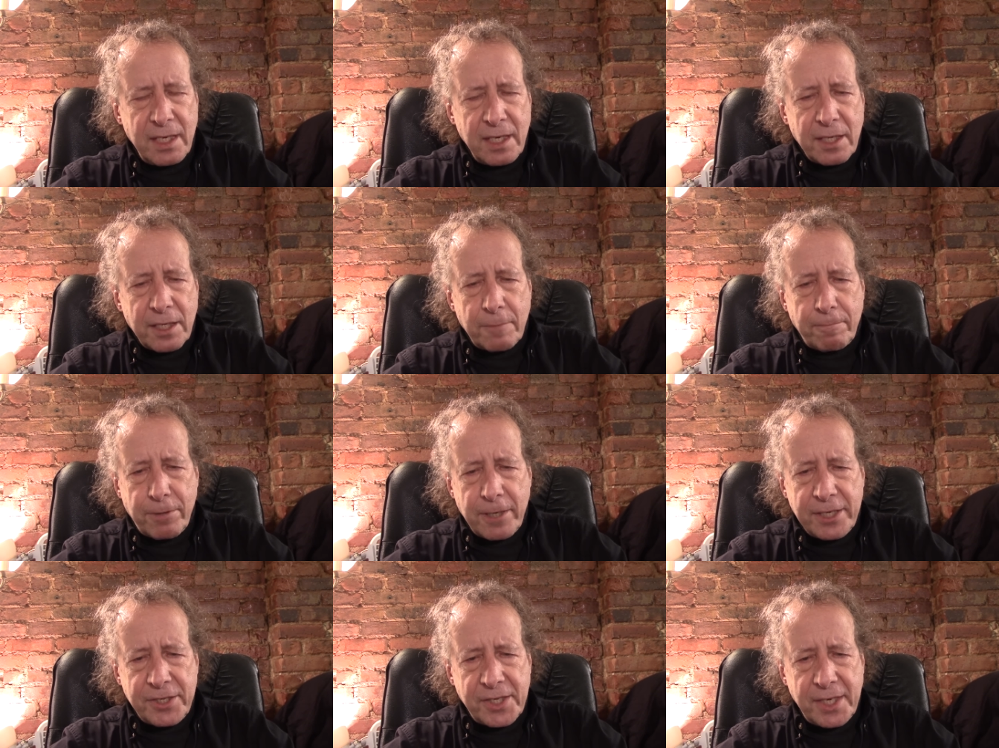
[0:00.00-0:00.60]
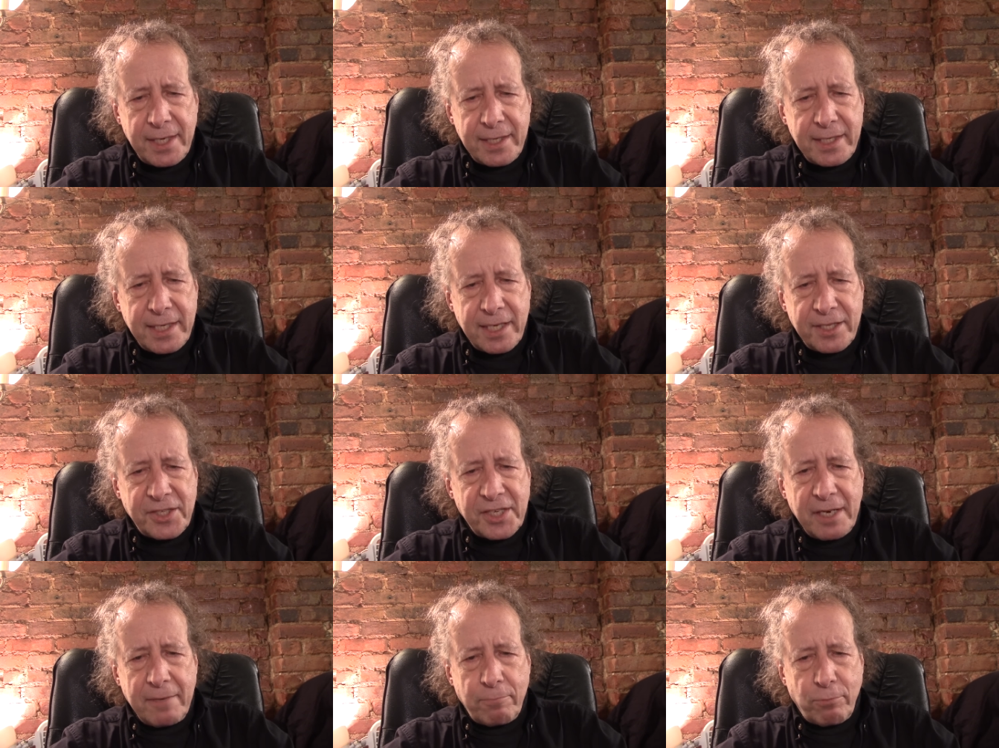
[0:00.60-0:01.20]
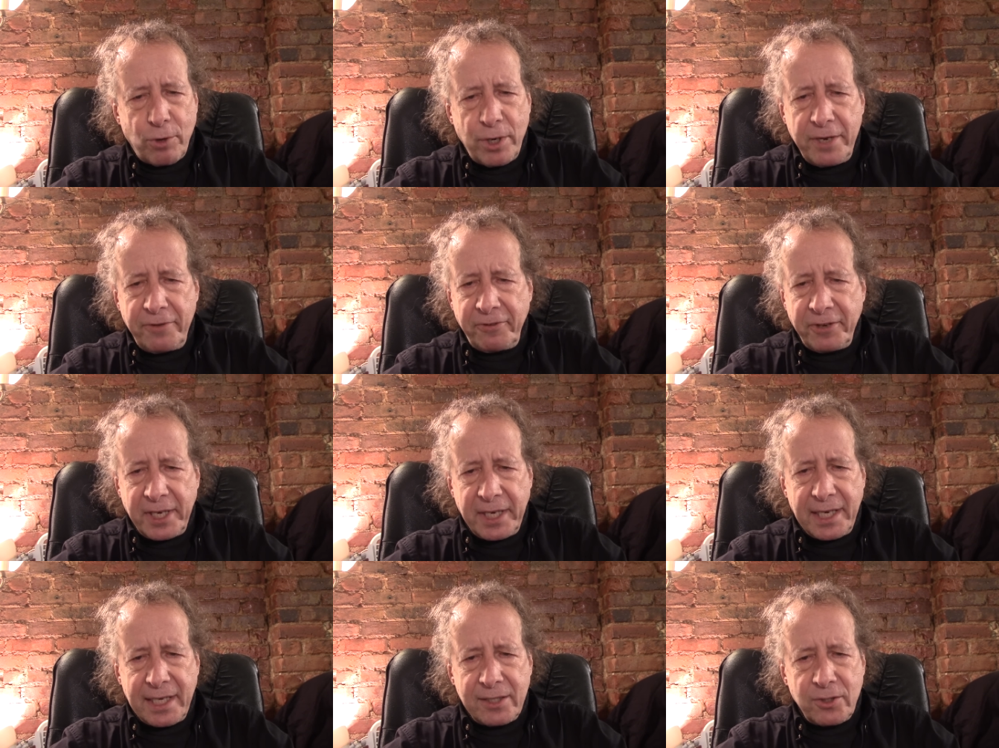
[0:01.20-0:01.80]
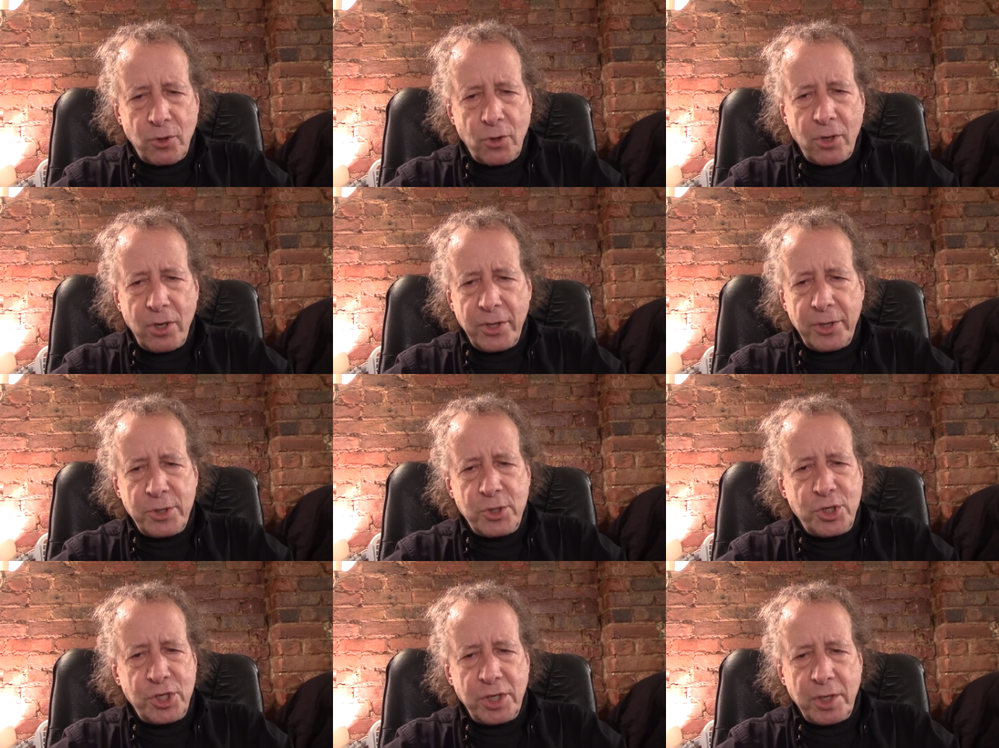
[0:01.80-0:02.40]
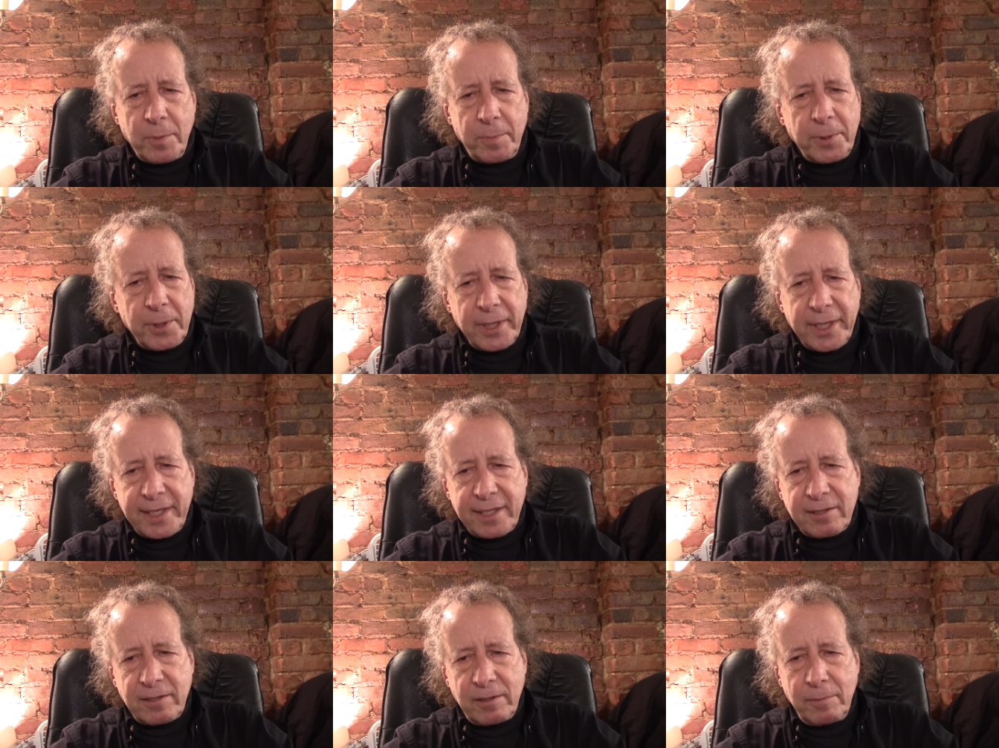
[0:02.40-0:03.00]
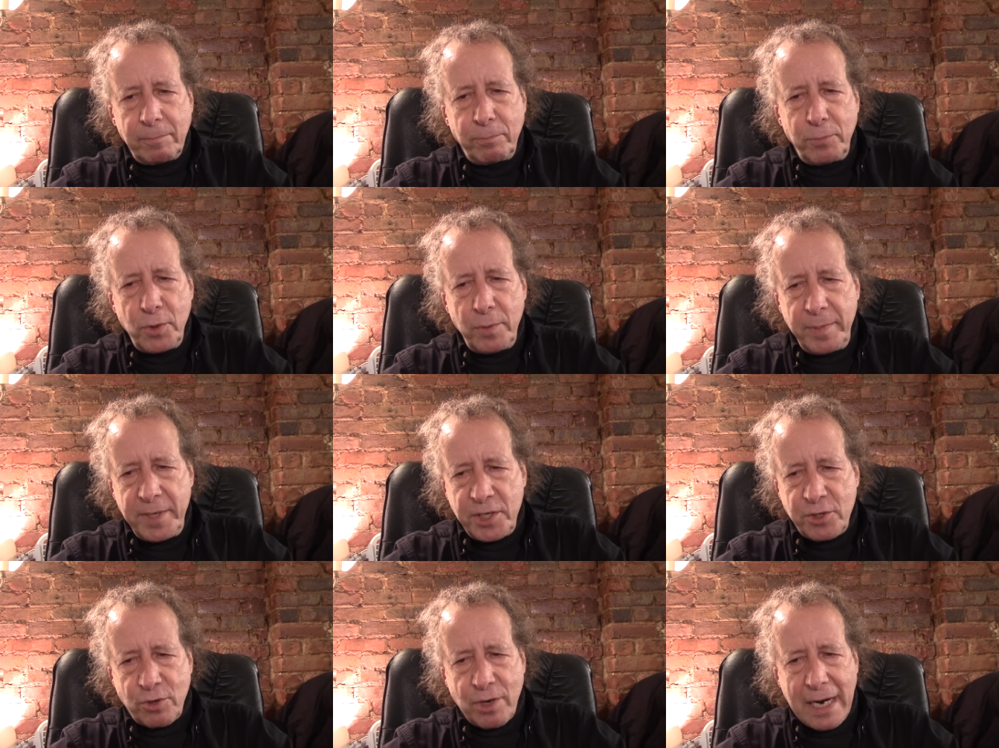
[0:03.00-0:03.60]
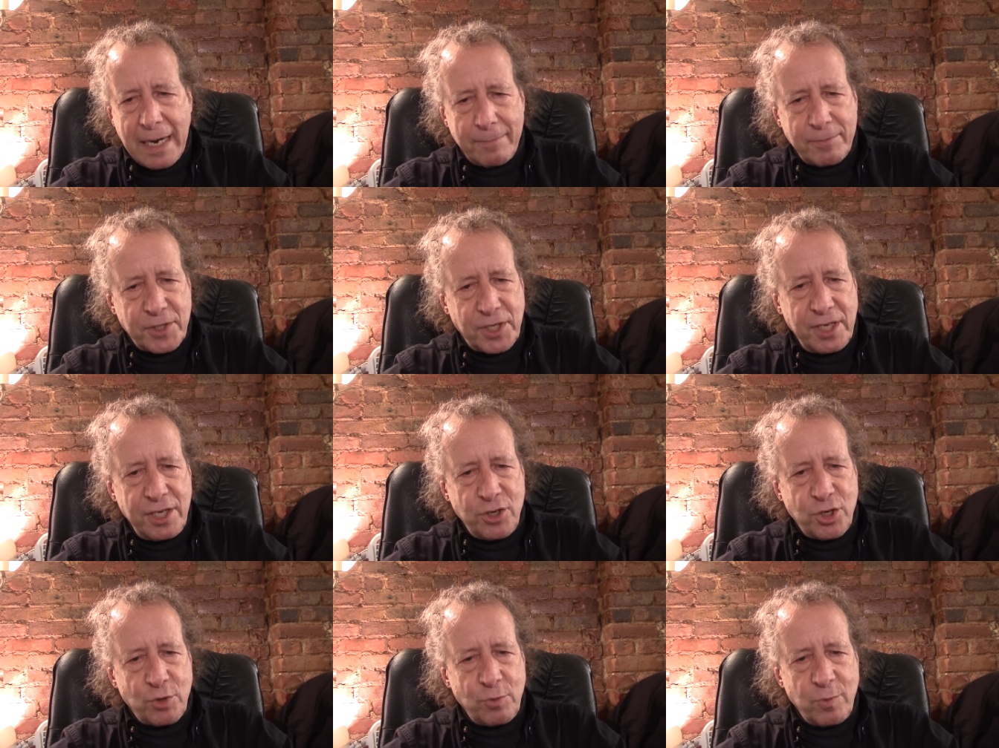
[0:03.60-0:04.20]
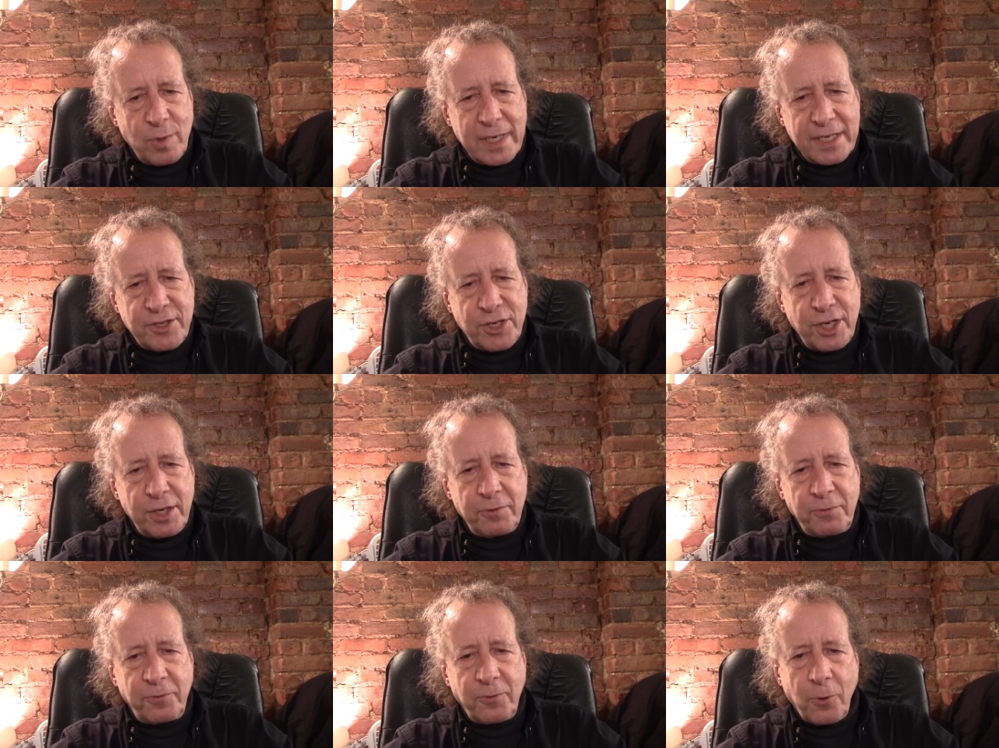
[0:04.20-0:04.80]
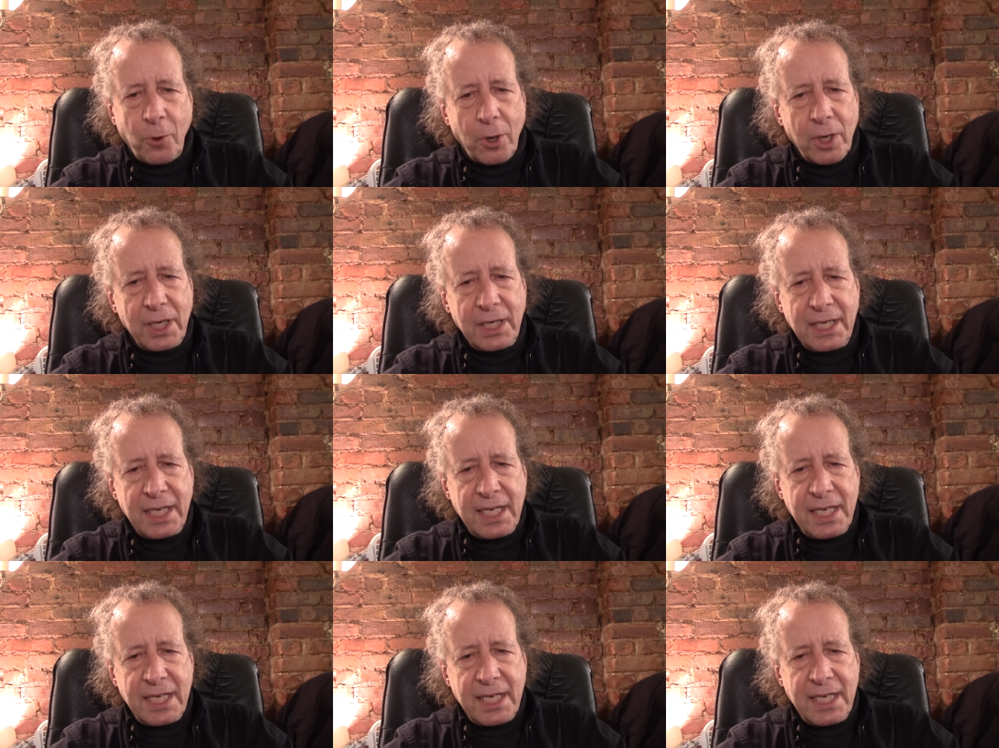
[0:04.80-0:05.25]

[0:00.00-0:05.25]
The president gets a briefing on all the geopolitical booby traps he should watch out for